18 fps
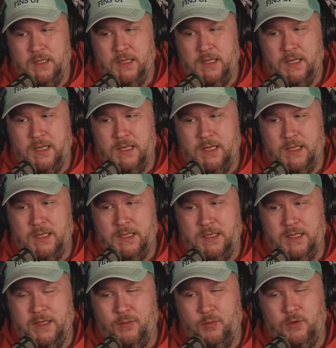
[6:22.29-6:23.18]
Uh,
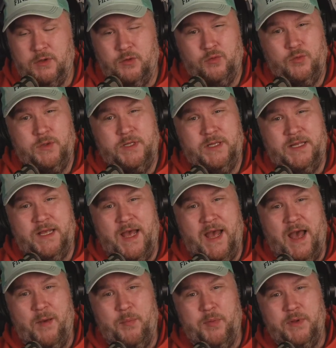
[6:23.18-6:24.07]
and what really
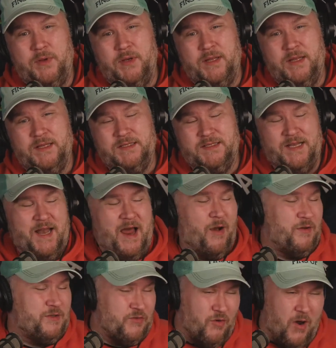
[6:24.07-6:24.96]
happened is, and I
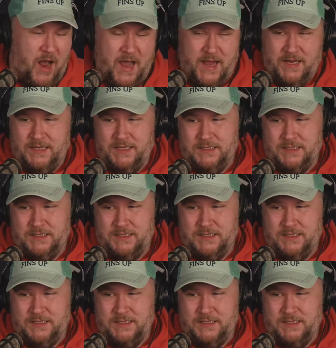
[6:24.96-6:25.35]
was right.